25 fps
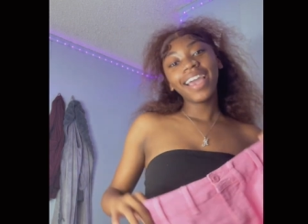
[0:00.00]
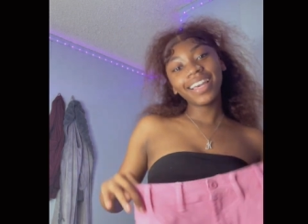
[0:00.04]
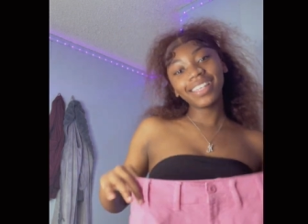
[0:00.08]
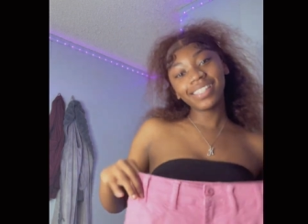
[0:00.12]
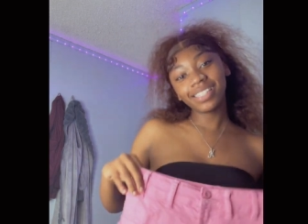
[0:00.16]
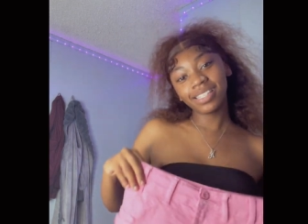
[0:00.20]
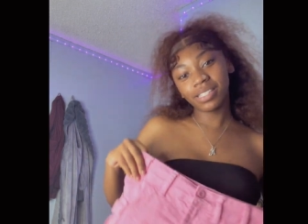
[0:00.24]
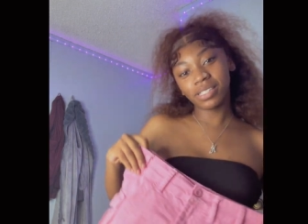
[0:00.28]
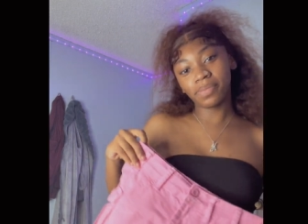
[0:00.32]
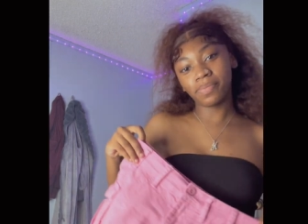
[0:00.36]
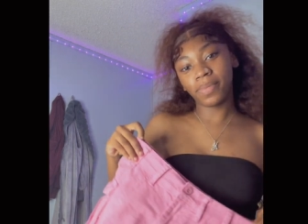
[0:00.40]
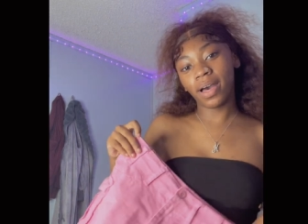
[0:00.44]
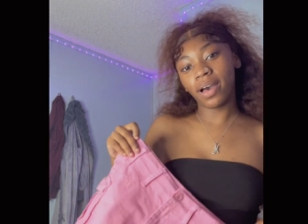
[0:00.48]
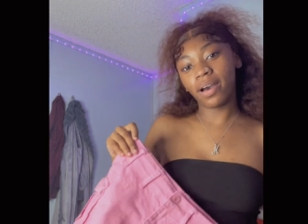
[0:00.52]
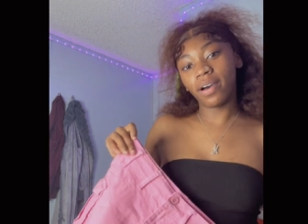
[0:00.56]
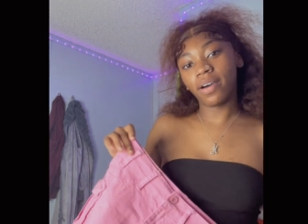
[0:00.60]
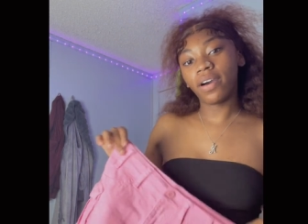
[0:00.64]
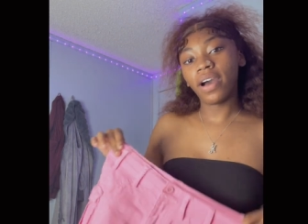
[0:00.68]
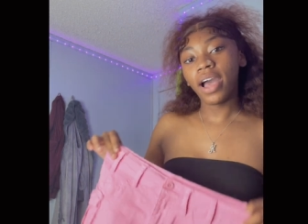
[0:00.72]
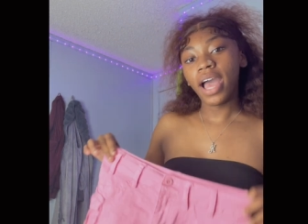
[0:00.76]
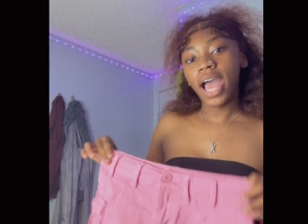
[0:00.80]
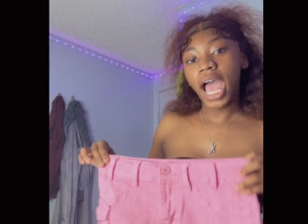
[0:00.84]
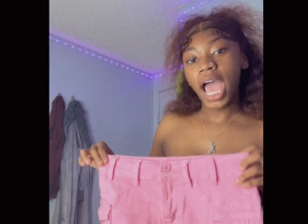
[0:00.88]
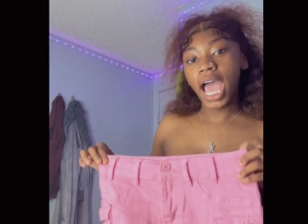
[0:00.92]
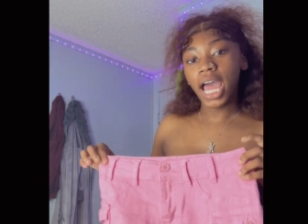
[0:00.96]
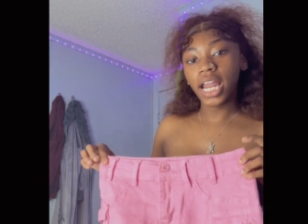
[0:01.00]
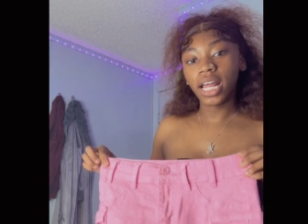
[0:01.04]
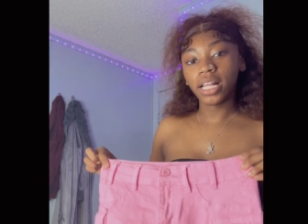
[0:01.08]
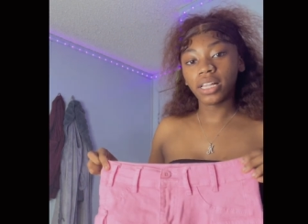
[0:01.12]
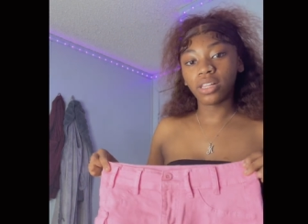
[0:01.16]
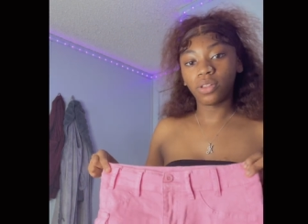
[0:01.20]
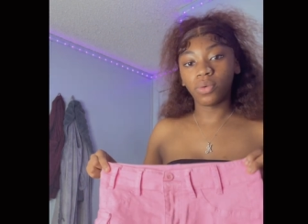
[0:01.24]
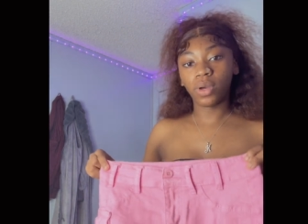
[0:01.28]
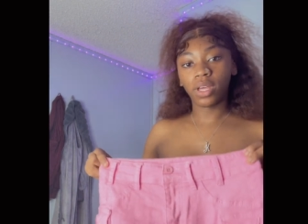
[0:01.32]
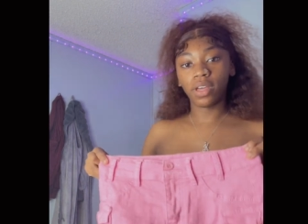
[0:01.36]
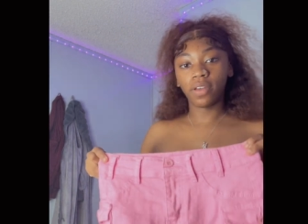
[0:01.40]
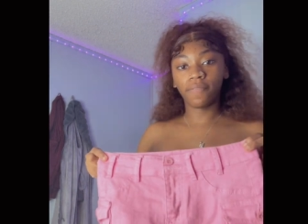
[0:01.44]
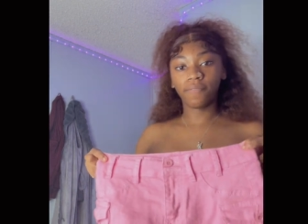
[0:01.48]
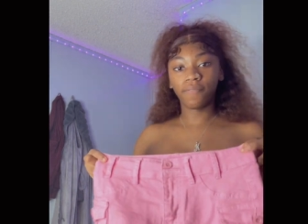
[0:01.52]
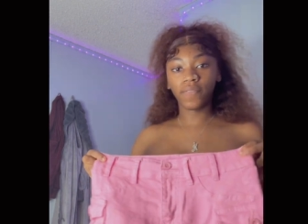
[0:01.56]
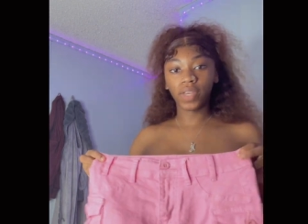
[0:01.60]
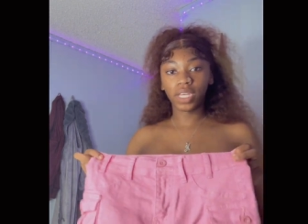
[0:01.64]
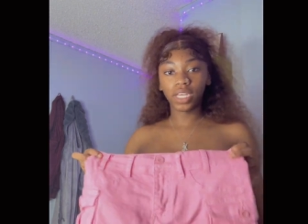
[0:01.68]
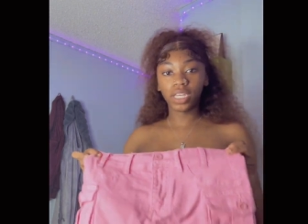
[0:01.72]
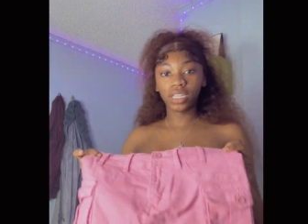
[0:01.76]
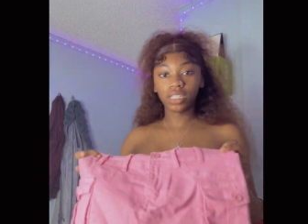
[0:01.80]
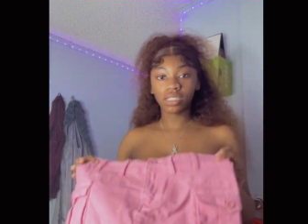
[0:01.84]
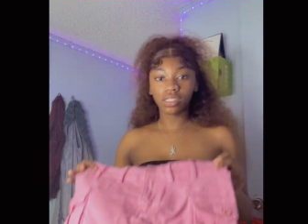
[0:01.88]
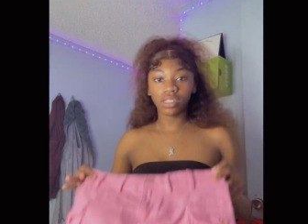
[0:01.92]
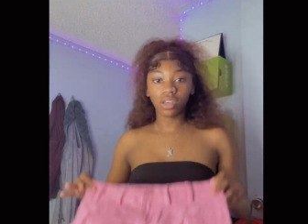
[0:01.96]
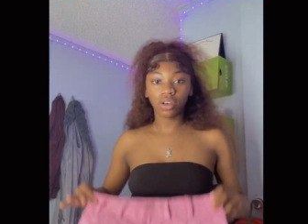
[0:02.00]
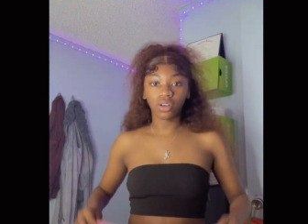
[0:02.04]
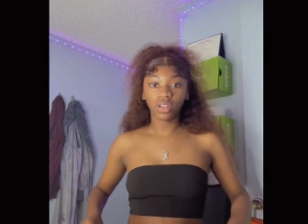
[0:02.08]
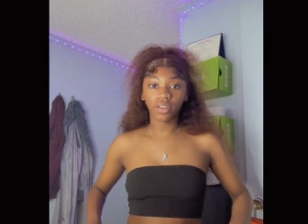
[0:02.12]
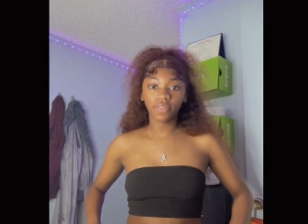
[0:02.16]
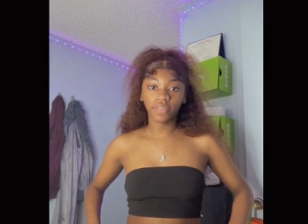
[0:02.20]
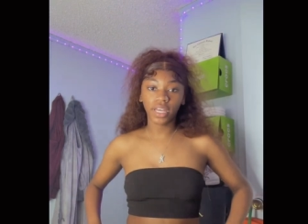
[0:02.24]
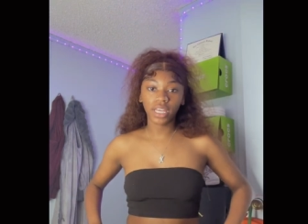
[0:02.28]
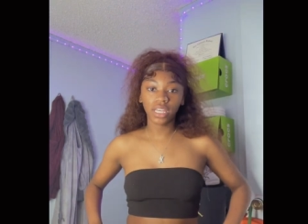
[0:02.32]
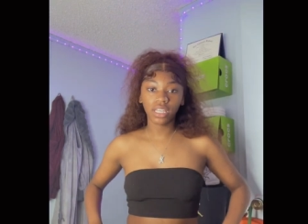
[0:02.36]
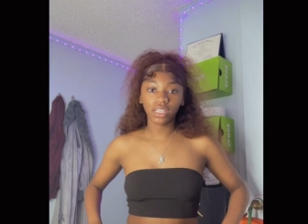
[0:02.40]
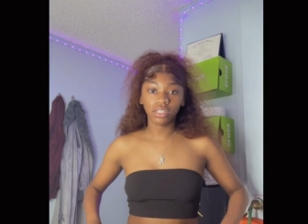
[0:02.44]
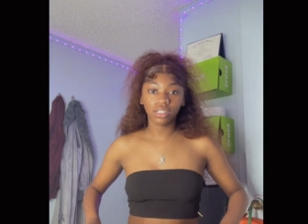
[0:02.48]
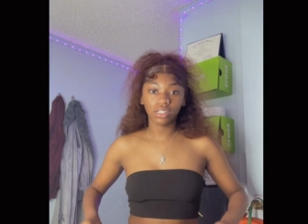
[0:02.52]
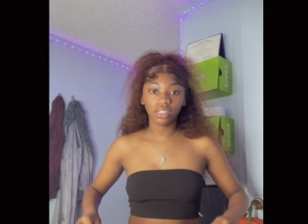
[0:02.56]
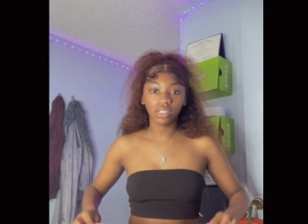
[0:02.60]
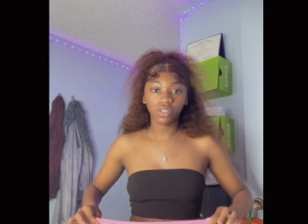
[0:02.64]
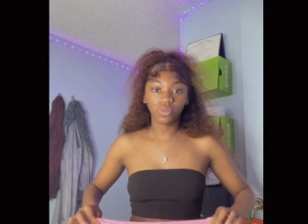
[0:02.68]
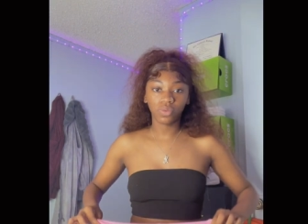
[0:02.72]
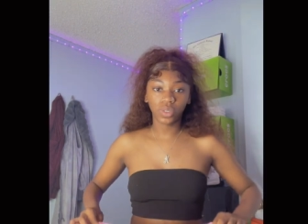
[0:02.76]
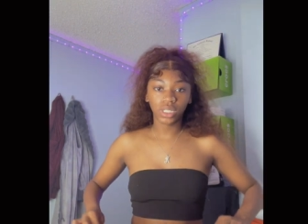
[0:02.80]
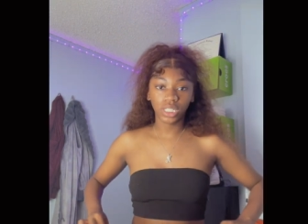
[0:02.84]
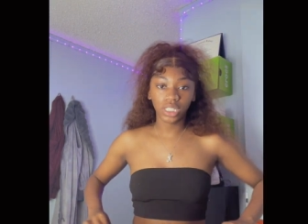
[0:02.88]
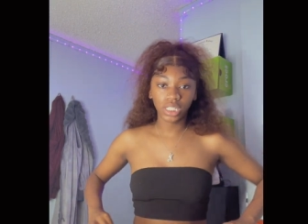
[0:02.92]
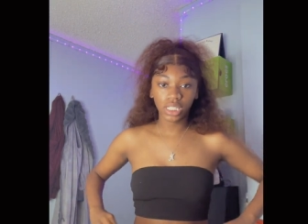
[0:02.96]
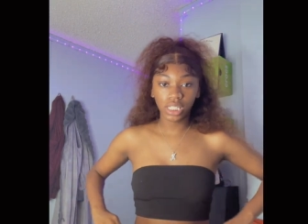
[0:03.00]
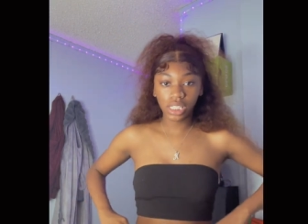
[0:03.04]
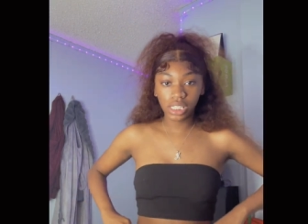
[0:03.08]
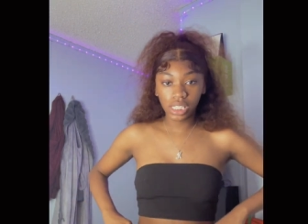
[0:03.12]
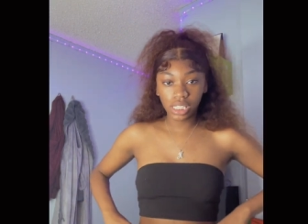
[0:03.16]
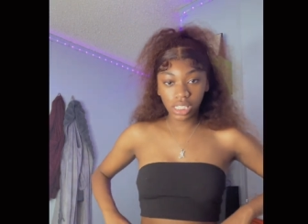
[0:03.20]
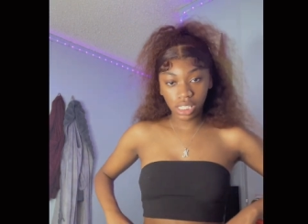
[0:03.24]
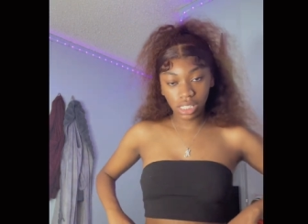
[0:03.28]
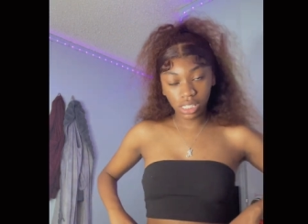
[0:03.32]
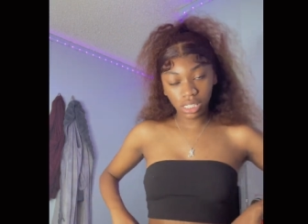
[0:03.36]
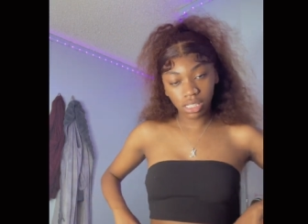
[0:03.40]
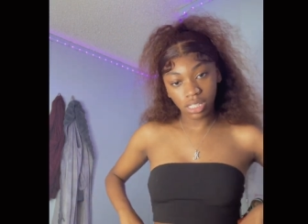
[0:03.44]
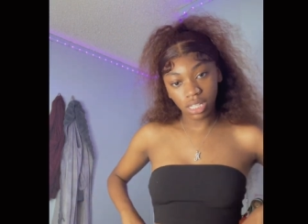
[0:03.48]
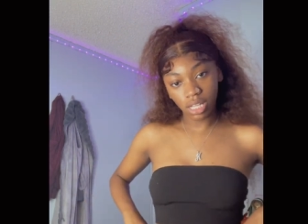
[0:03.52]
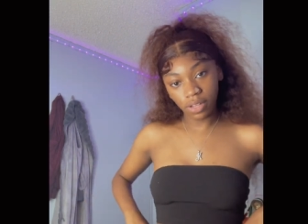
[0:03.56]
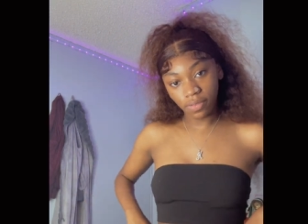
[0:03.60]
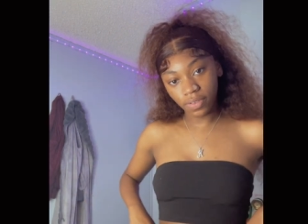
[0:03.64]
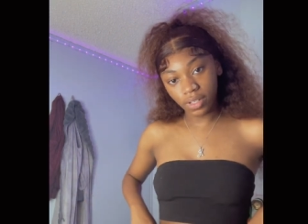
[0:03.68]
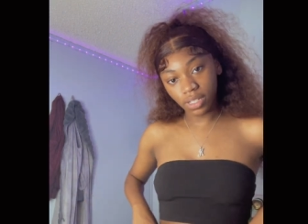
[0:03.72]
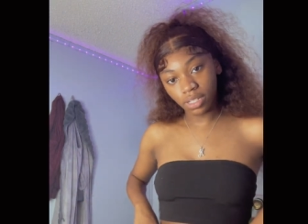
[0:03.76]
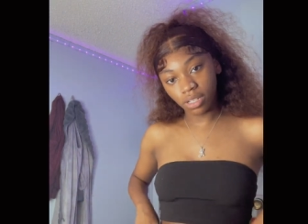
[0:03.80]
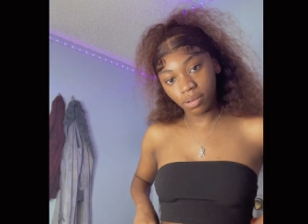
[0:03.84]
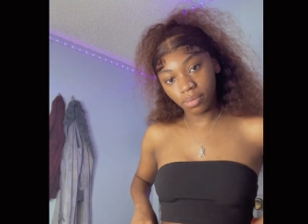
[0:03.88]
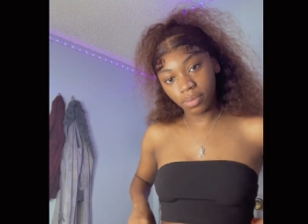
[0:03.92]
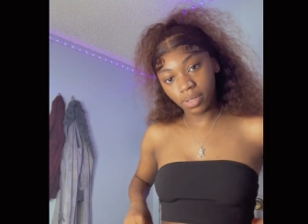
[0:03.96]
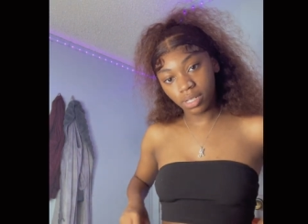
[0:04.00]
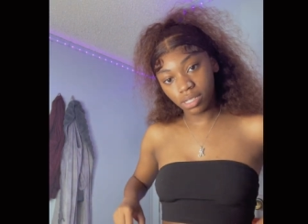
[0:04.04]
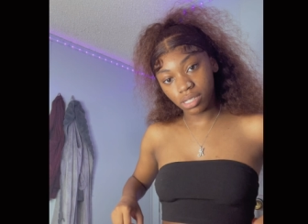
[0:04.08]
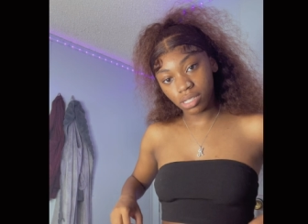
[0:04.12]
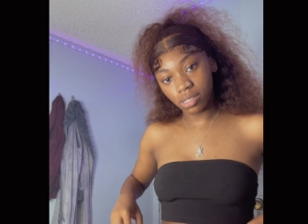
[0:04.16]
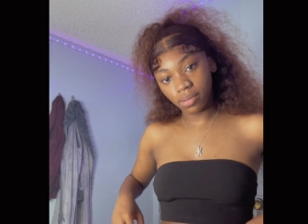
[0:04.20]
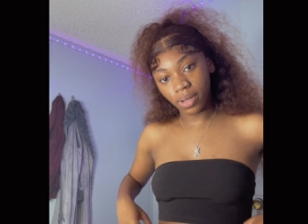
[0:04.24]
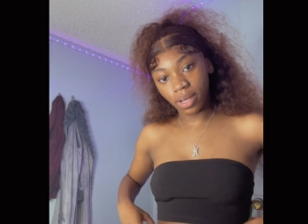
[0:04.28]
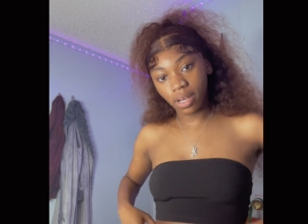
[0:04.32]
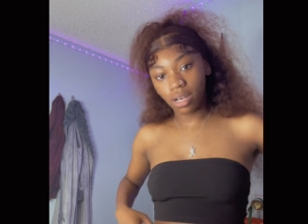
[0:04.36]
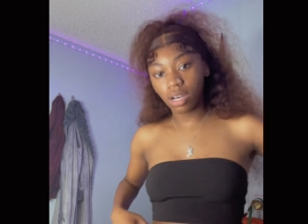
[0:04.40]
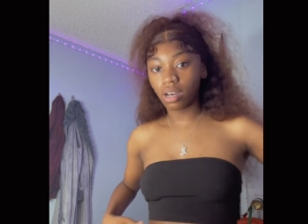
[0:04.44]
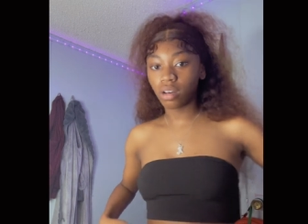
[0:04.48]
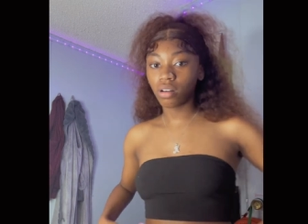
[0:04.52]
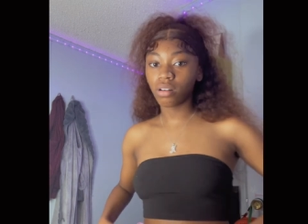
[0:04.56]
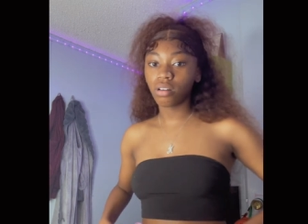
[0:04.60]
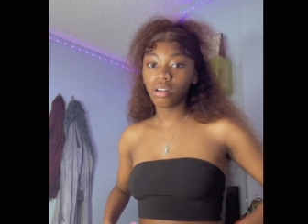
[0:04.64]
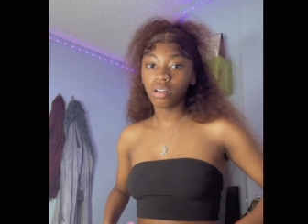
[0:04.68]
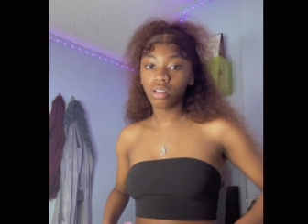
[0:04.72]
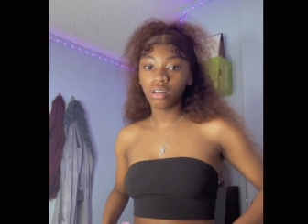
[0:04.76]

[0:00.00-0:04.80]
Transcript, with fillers: it's a small i like the way it fits so if i get another one of these it's definitely gonna be a small